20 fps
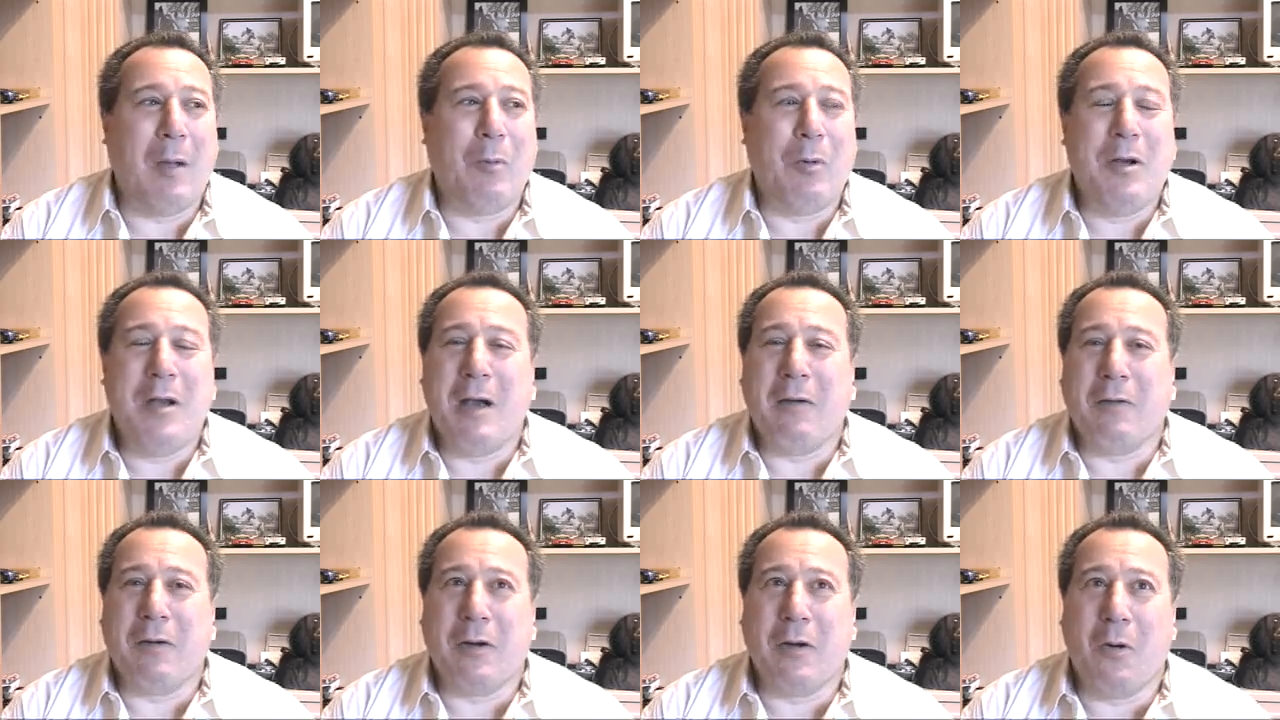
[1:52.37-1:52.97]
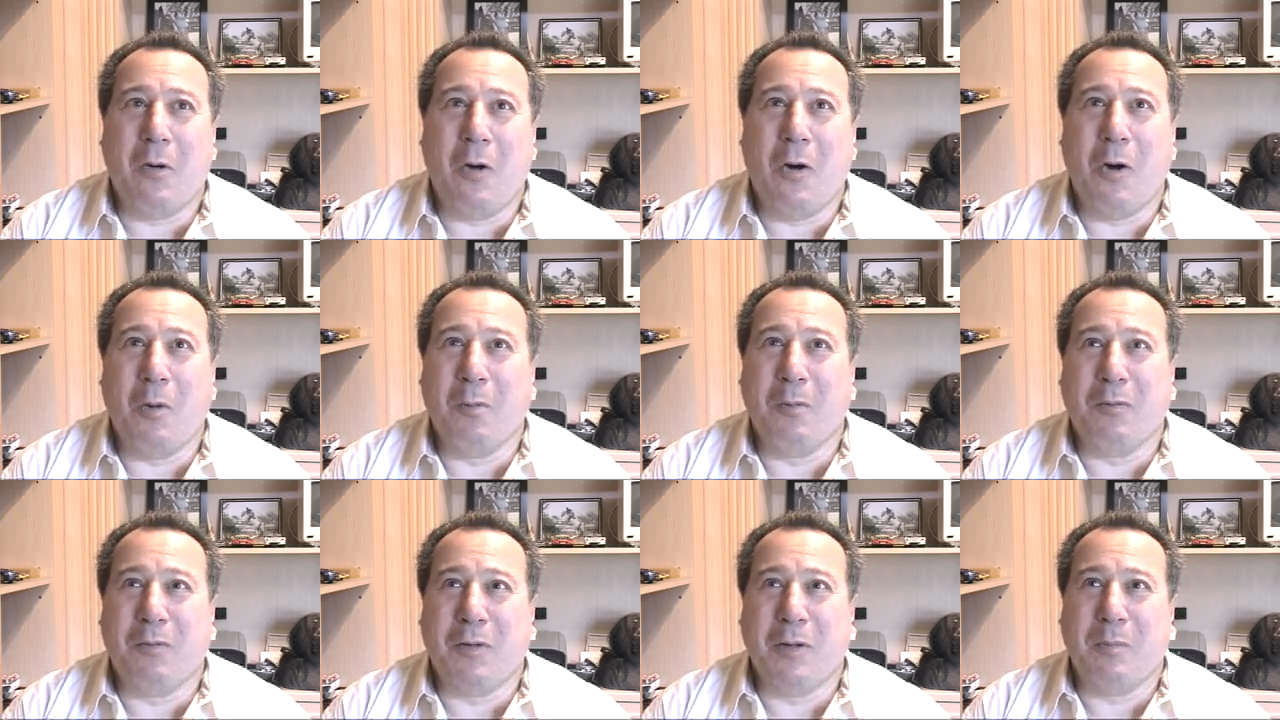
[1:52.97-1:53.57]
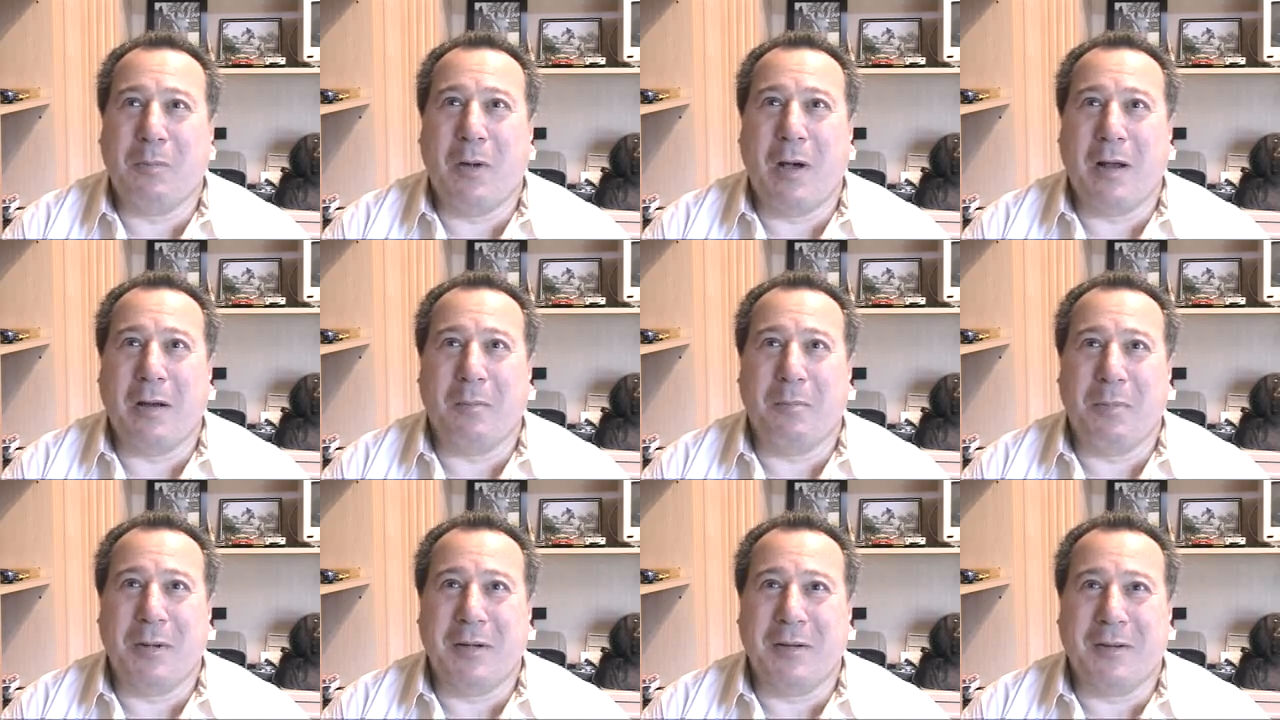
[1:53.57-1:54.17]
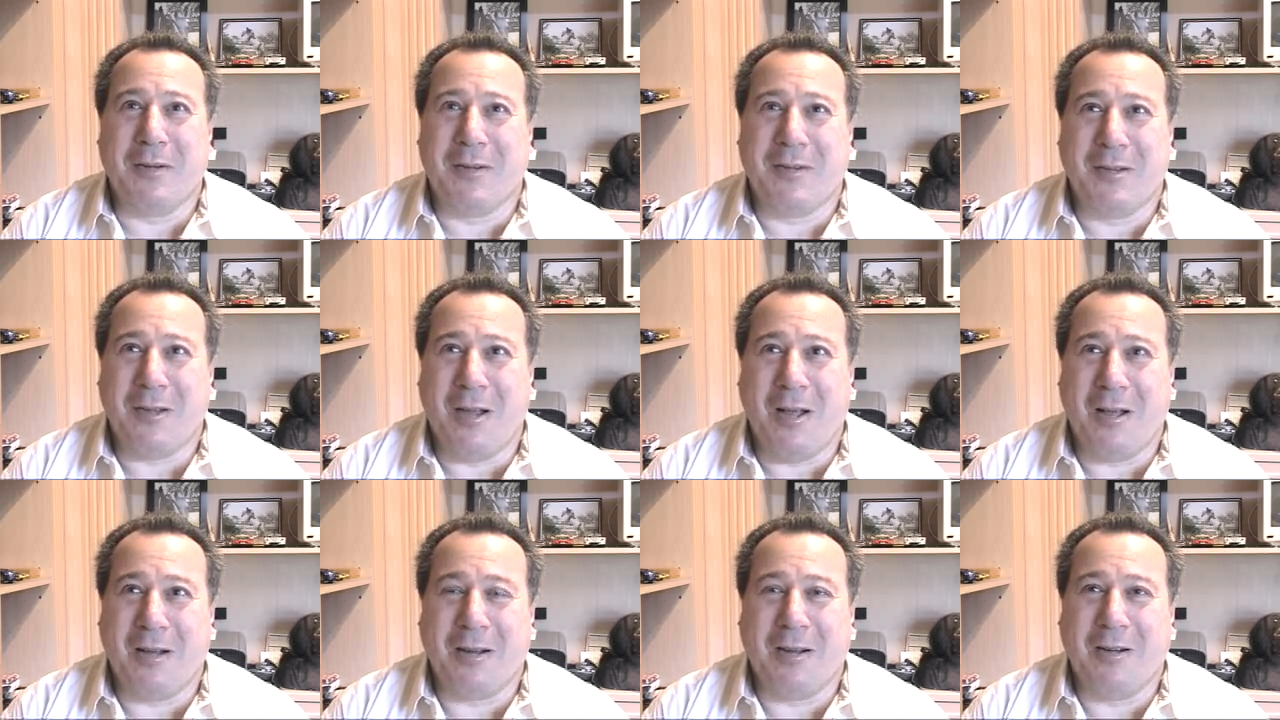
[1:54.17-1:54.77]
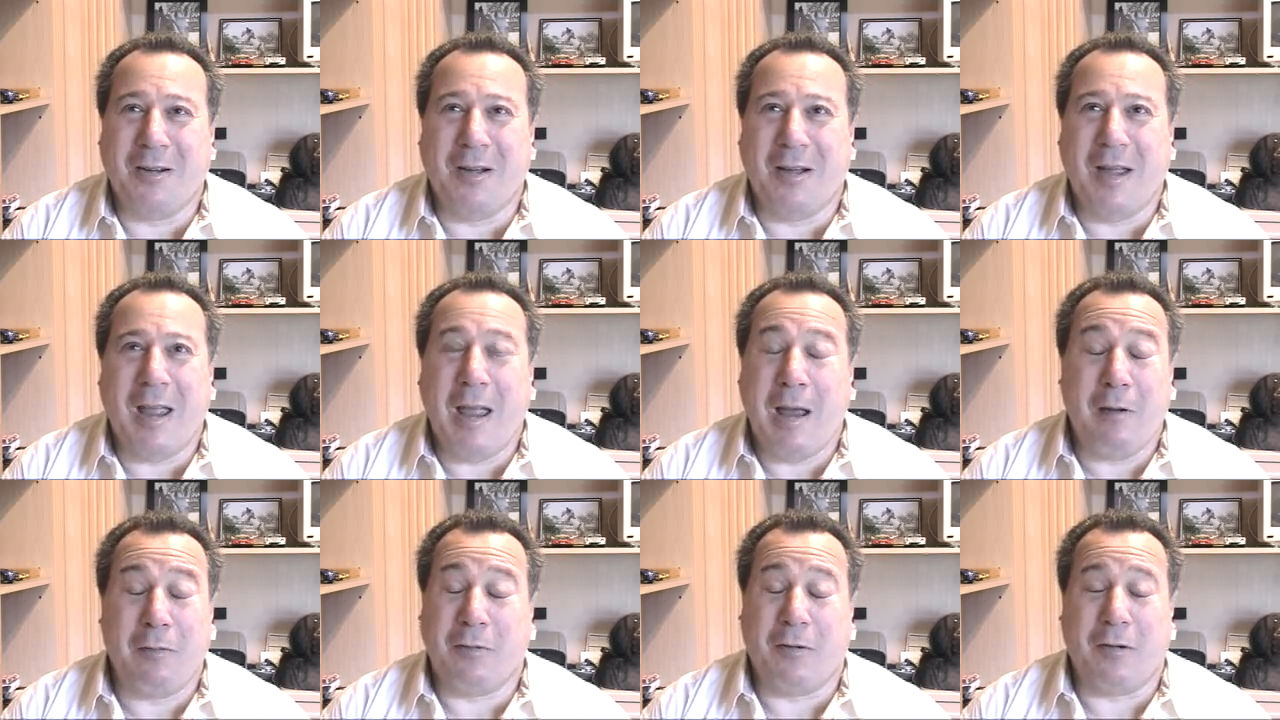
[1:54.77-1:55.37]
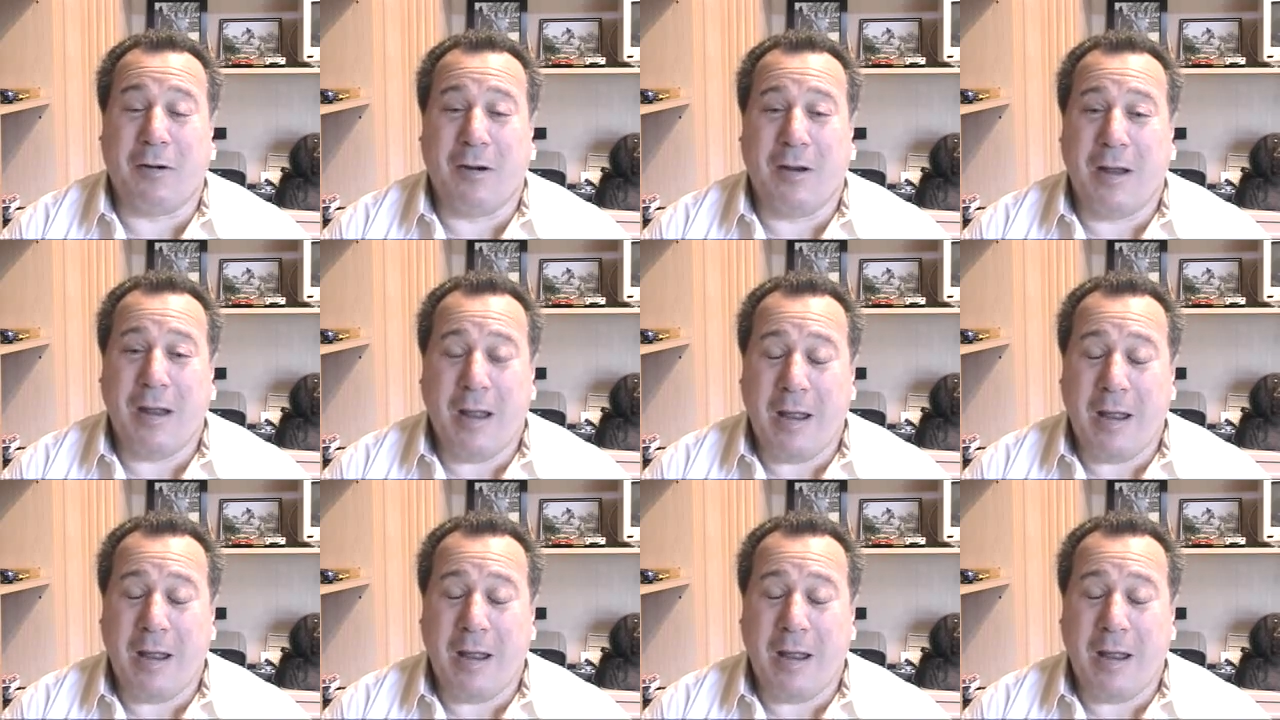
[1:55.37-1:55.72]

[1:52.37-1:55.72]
I would never go home and flip on a Beatles song, ever.